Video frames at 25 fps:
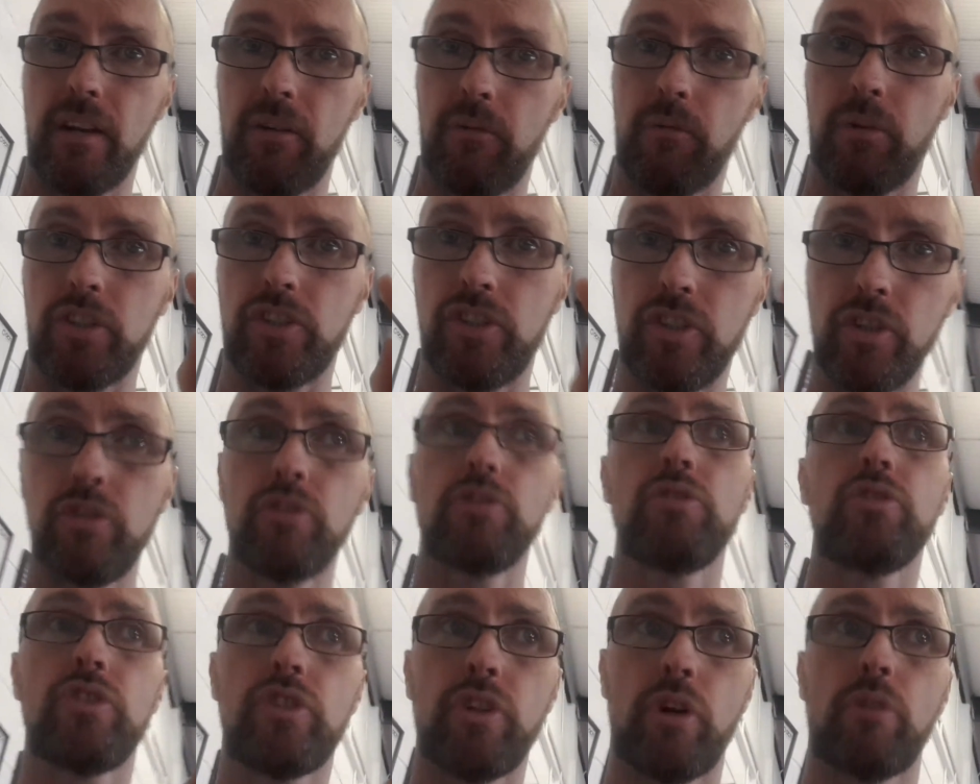What
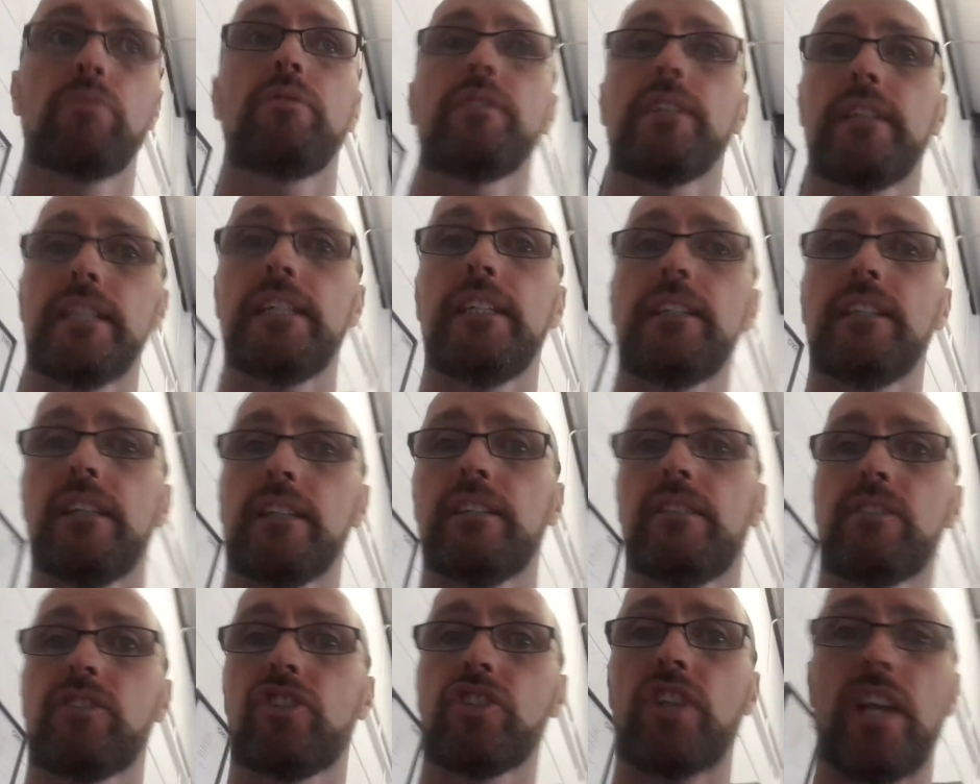you don't need
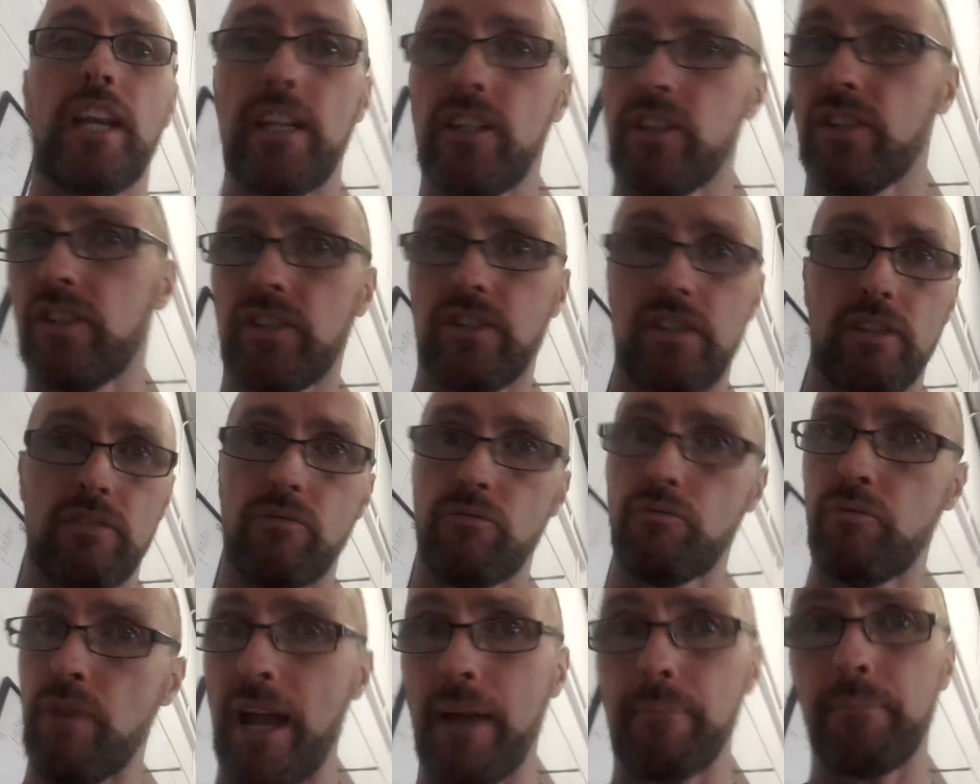is changes,
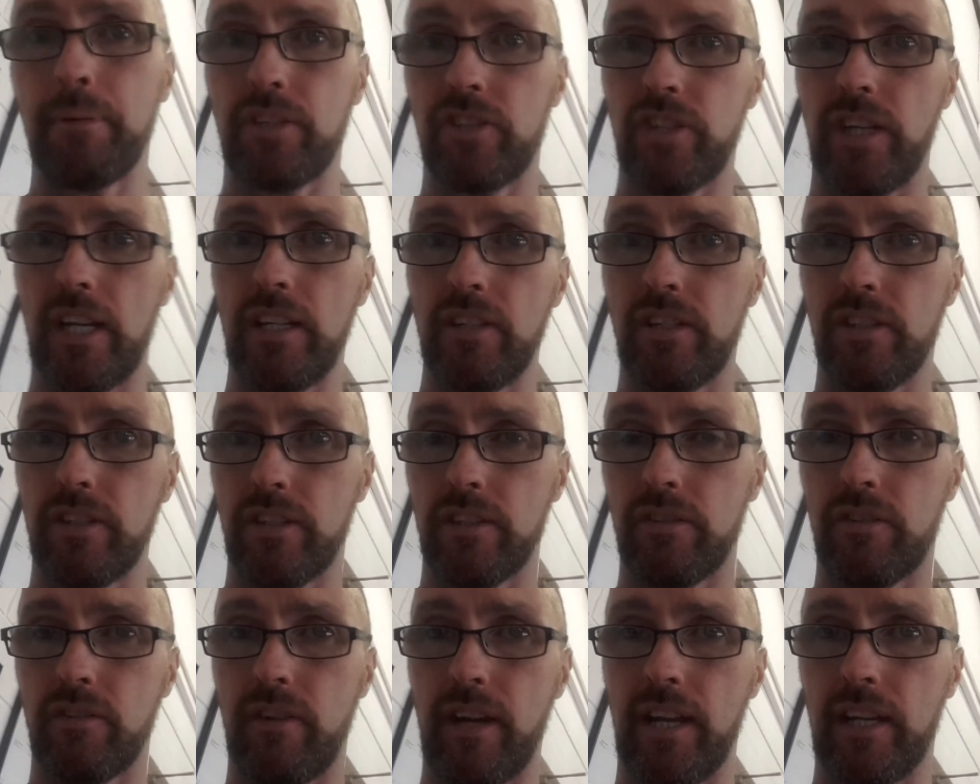rapid changes
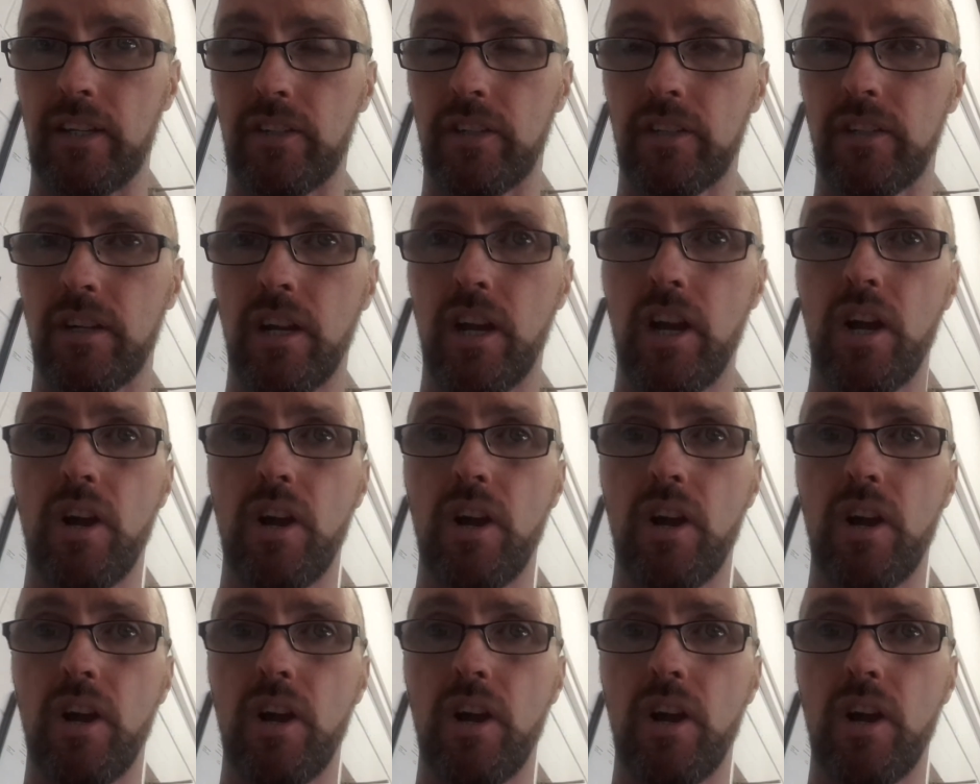in direction,